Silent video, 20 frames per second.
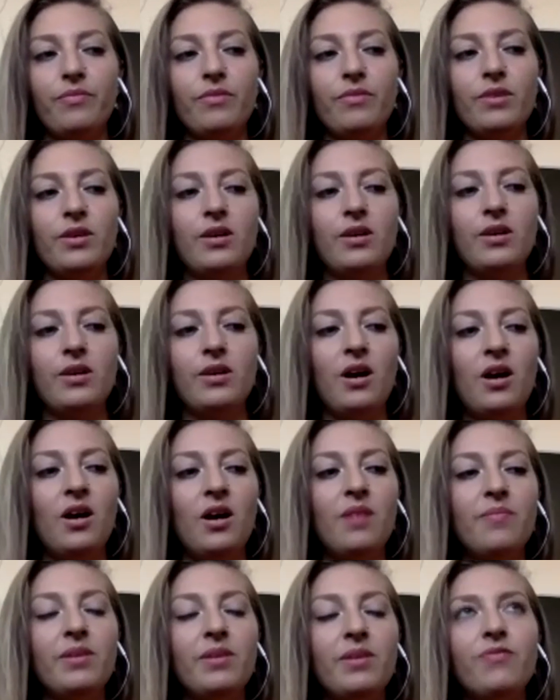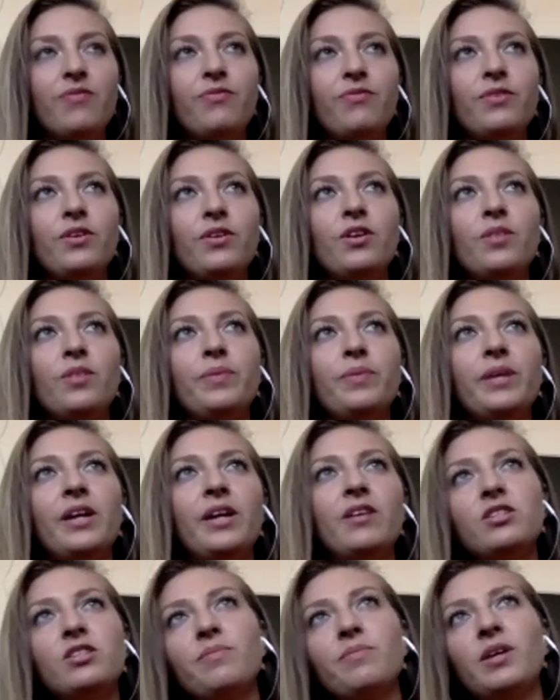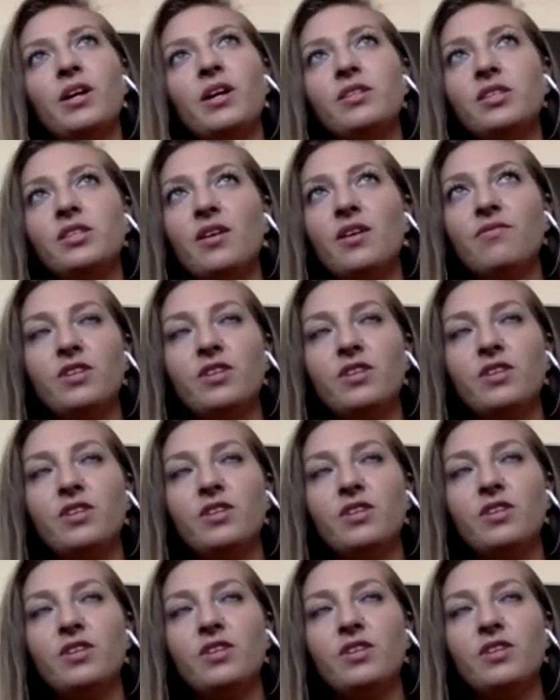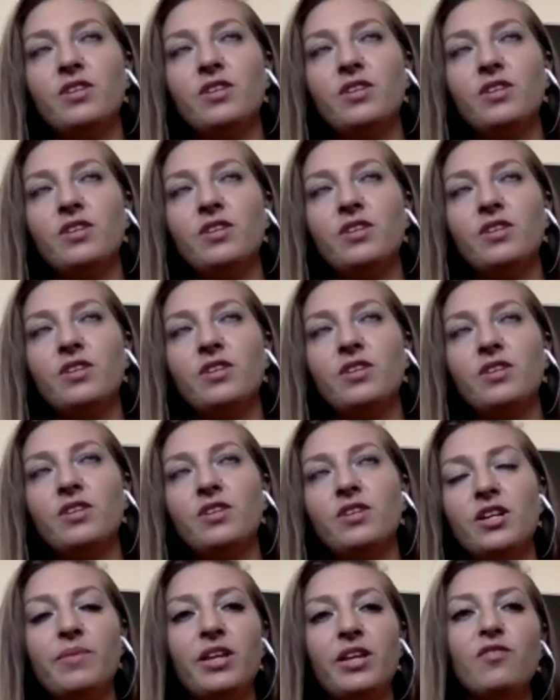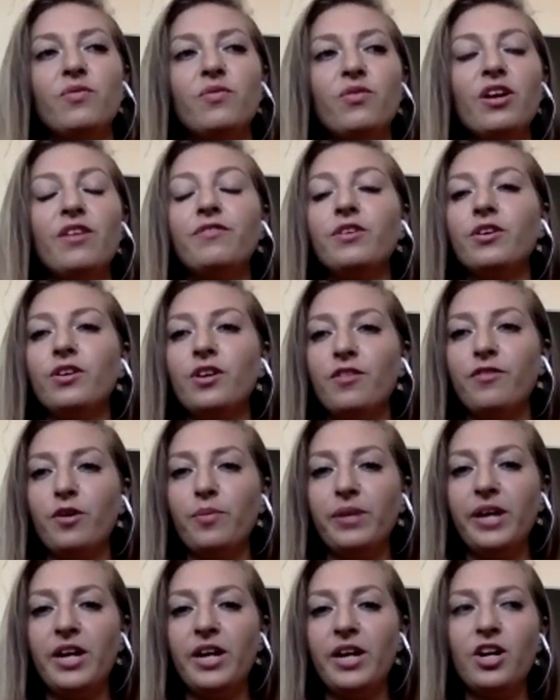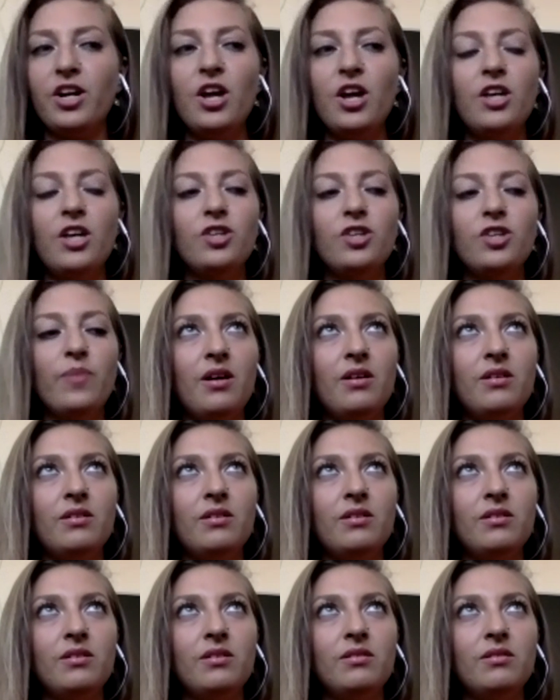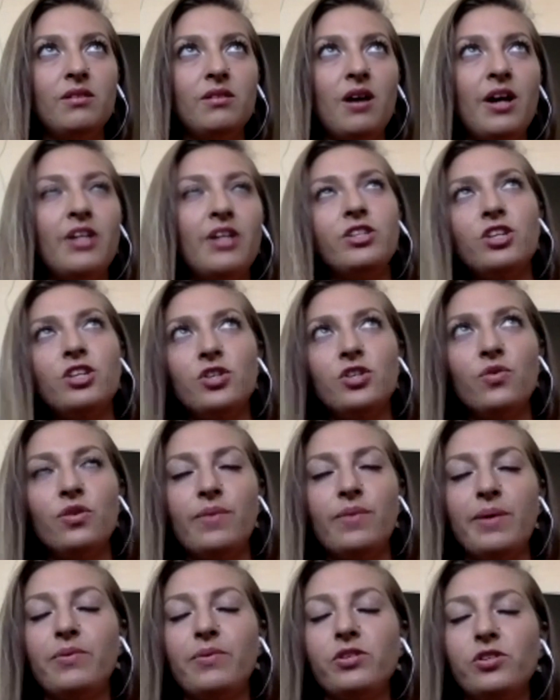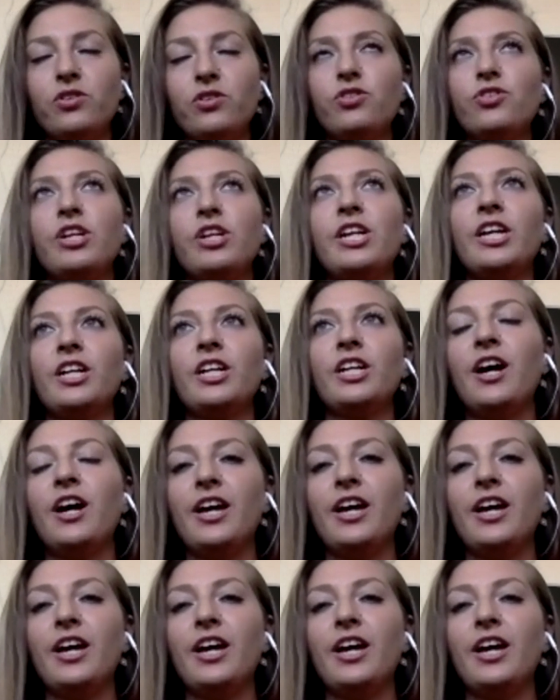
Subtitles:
If you're a planner, something else I've done in my life before, if you're a planner, you might I used to do with my personal training clients,